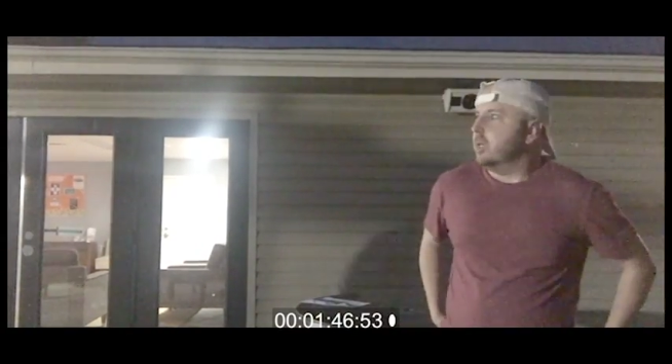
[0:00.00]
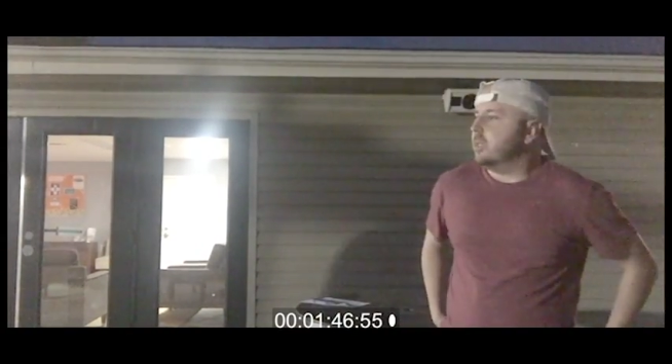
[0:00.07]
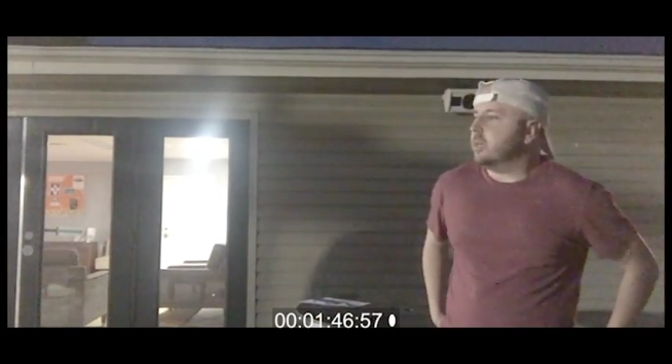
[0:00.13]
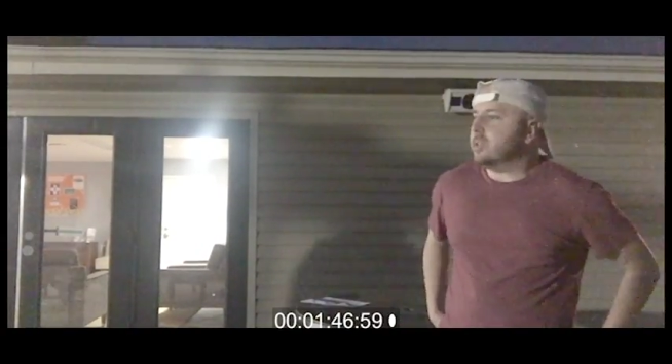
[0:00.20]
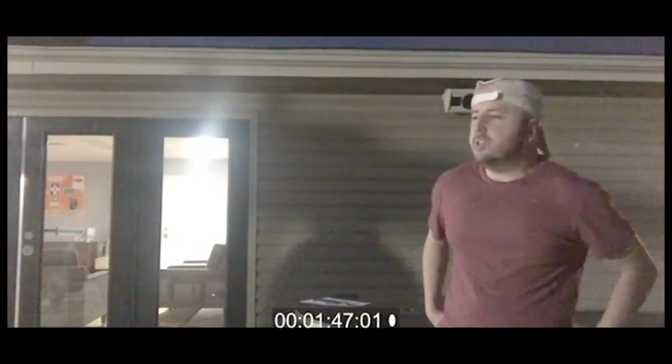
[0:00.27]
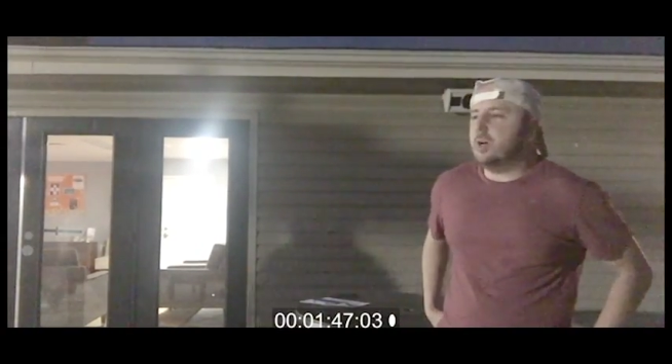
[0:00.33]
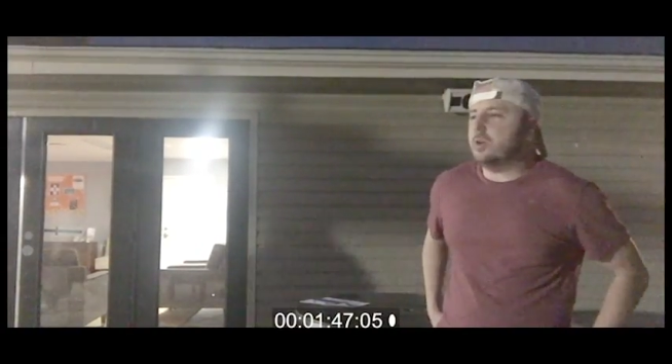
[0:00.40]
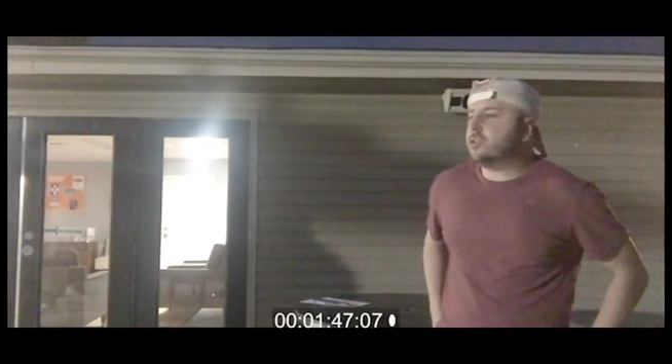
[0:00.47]

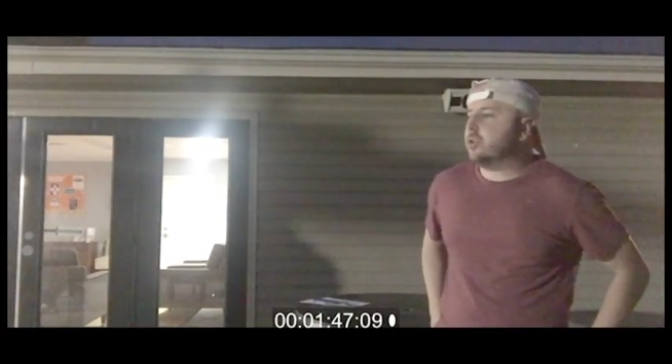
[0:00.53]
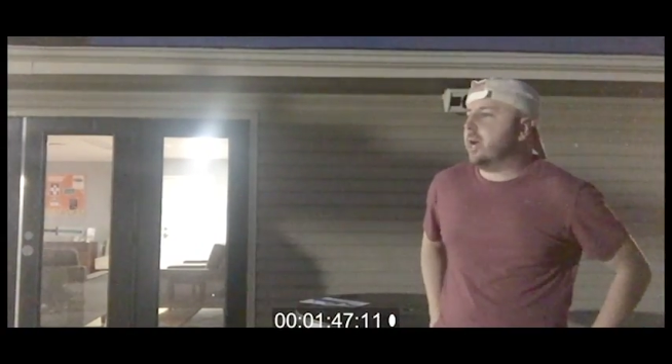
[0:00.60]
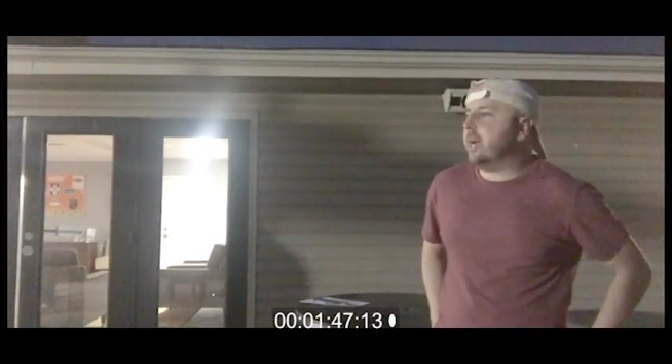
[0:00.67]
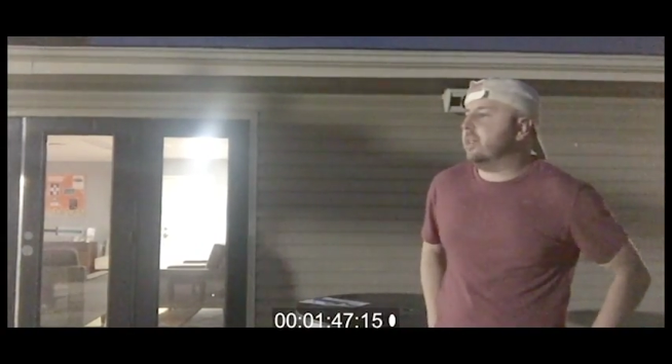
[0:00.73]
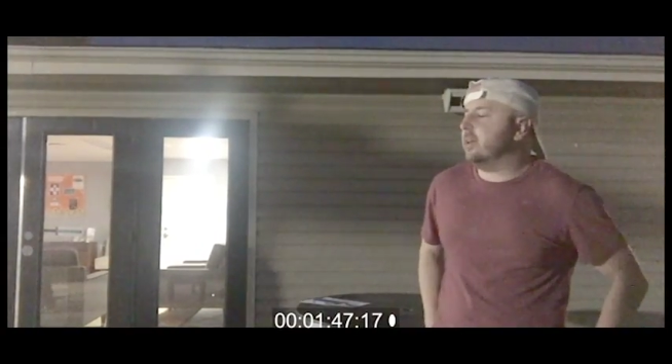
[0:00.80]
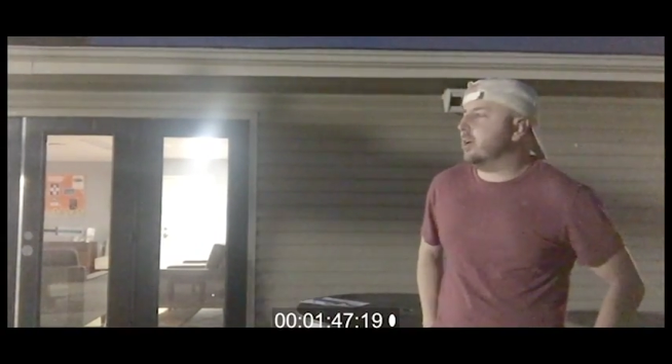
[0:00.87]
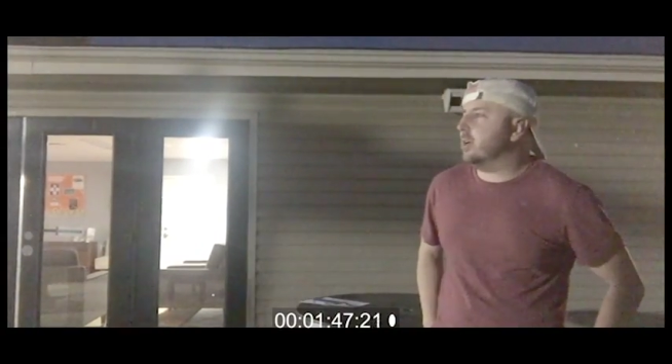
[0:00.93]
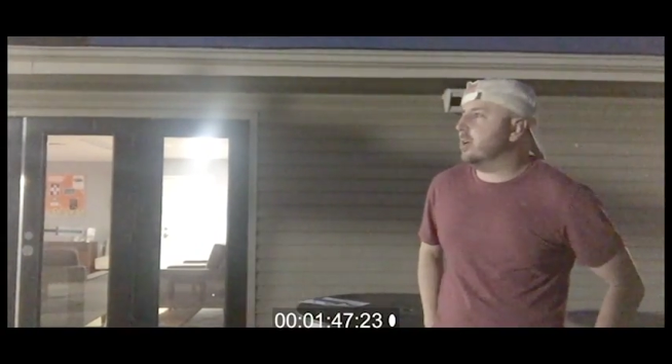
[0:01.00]
There's no
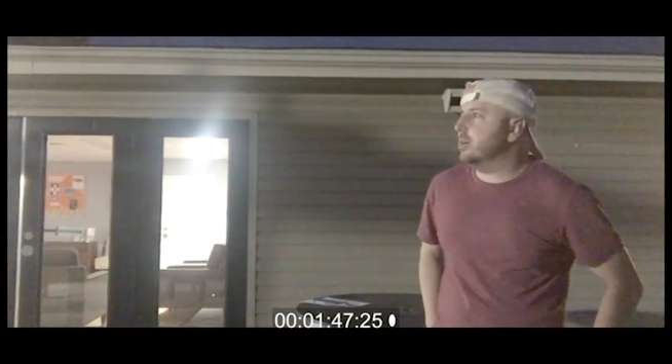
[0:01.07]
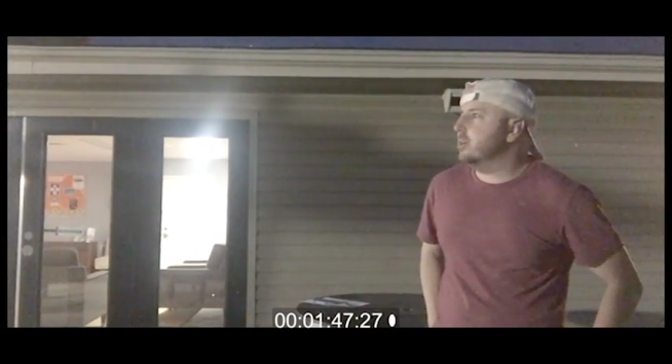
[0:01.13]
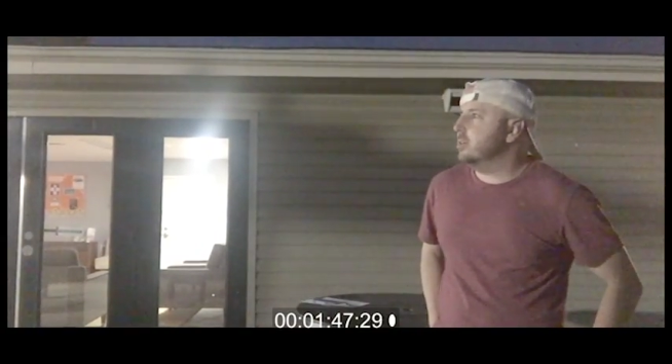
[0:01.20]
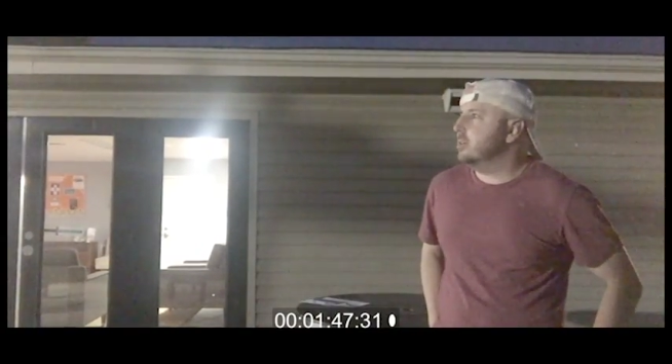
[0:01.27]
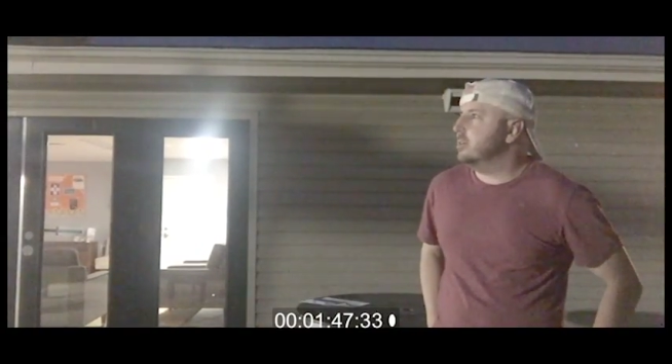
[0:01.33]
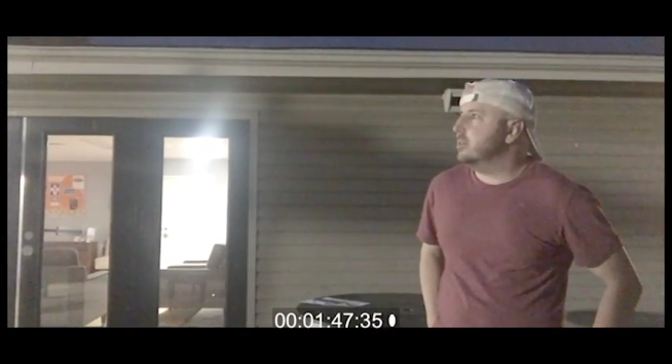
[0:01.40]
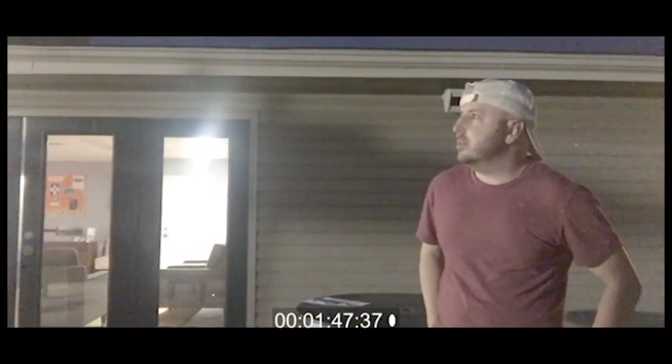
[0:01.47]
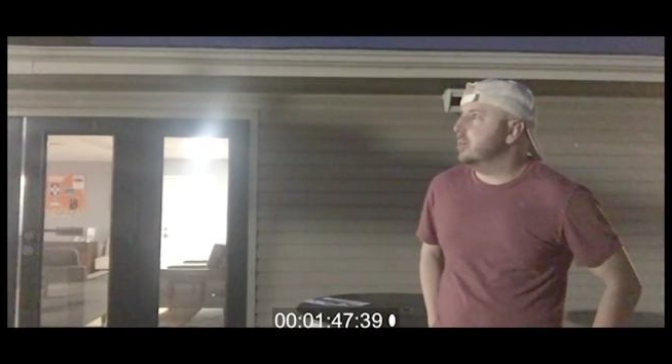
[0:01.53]
trailer.
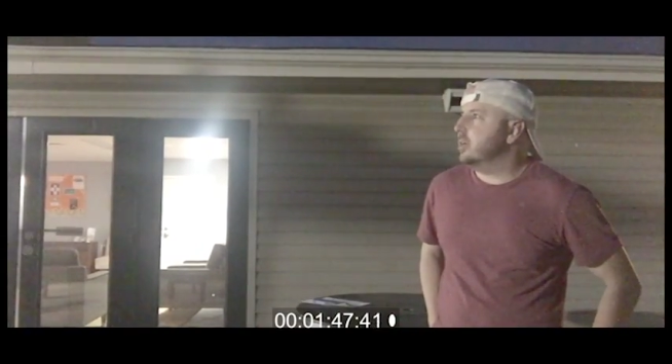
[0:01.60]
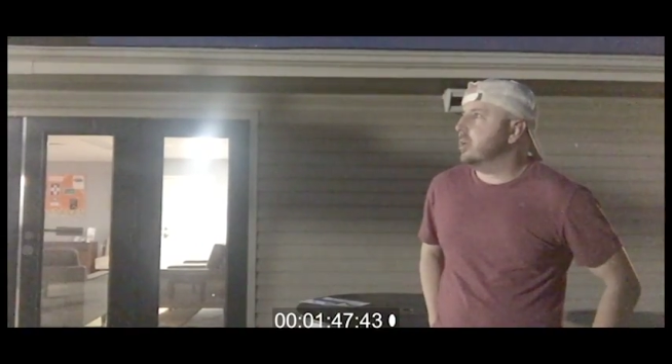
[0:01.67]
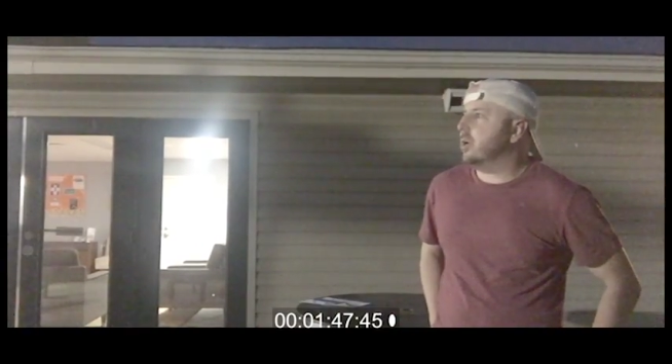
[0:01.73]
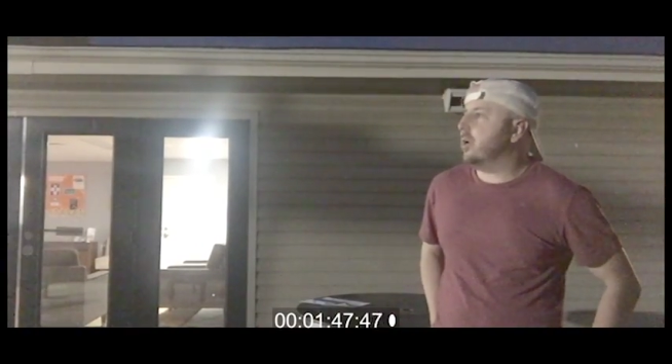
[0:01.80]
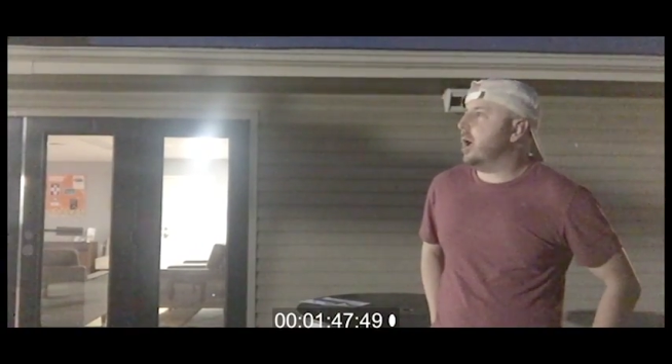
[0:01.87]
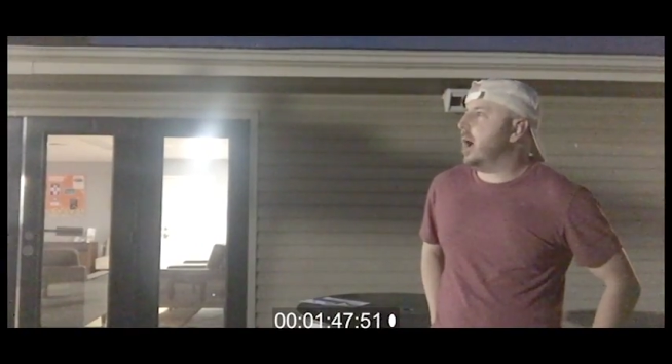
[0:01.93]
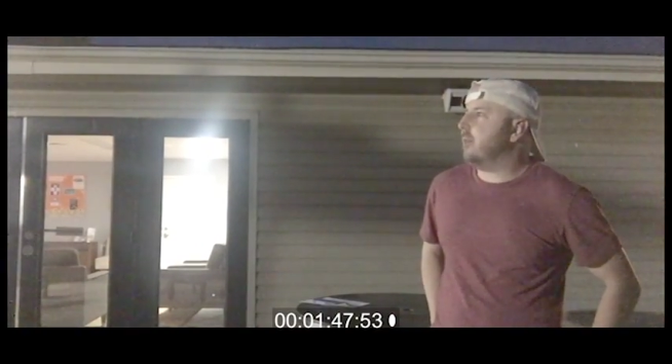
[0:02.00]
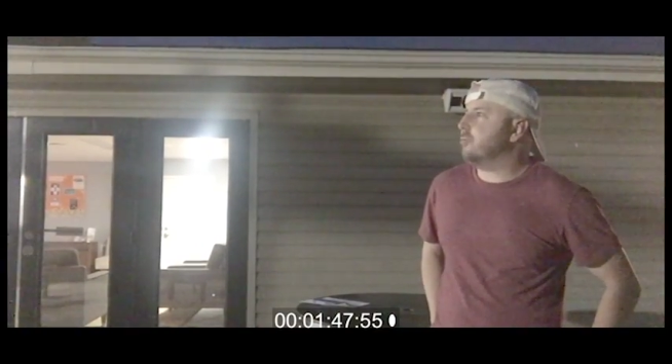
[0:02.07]
You
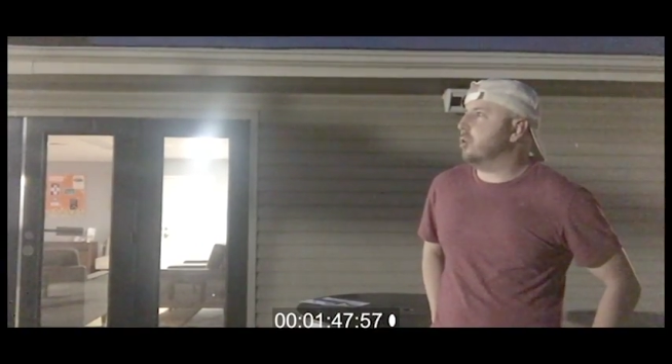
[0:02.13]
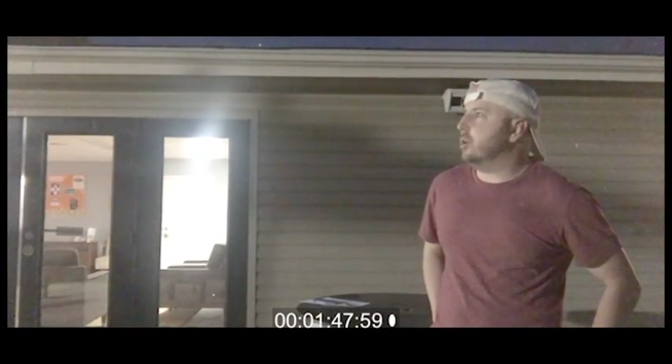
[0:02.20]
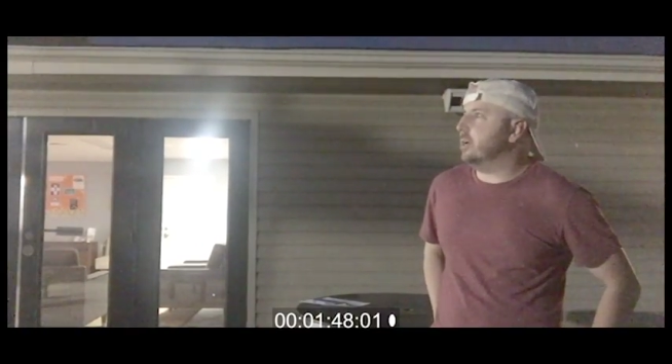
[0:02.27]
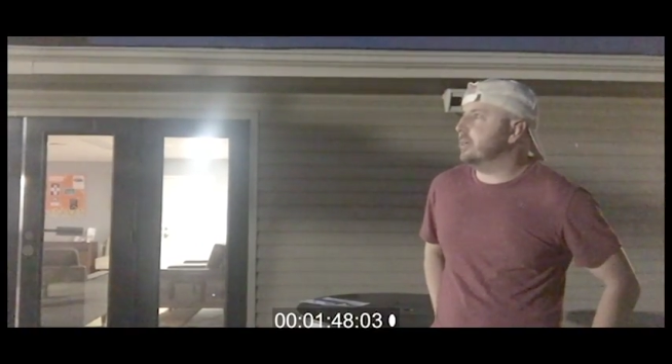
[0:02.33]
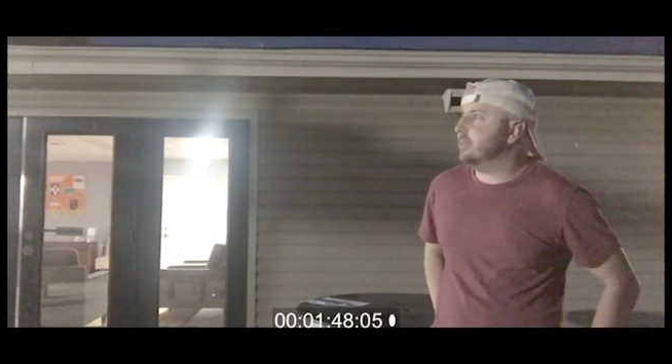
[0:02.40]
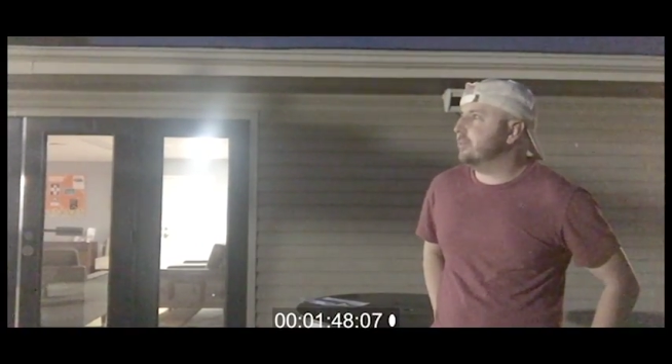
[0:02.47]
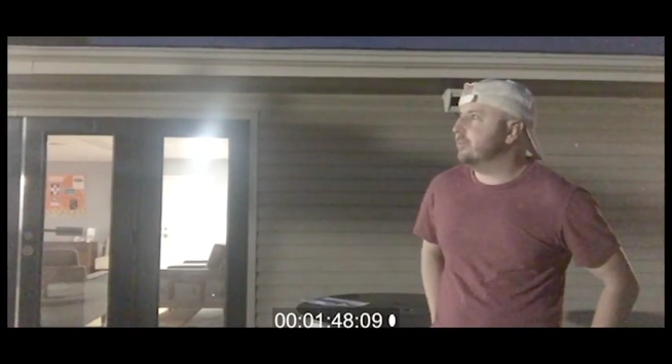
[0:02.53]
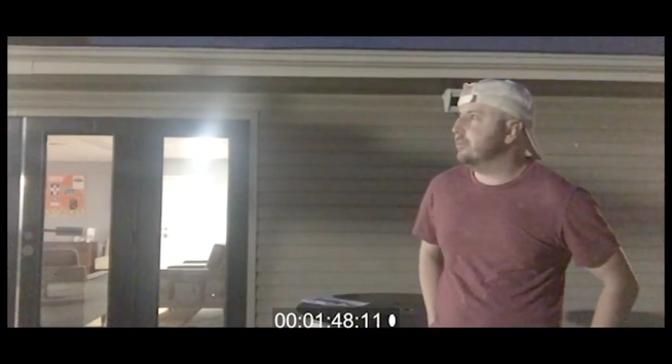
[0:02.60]
don't have
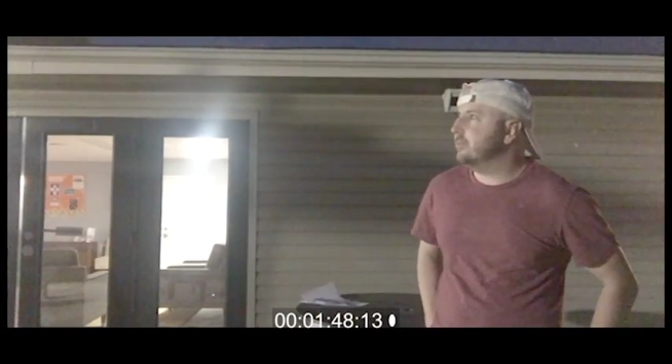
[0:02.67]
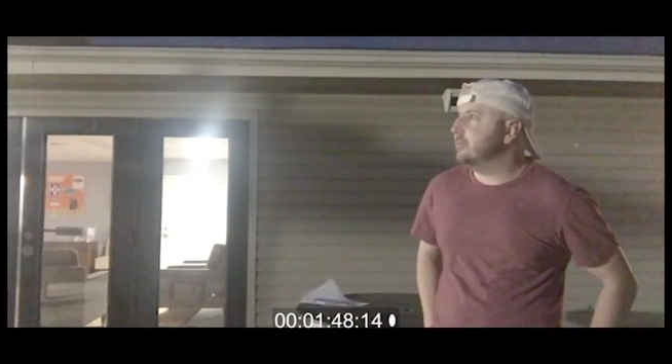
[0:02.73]
one.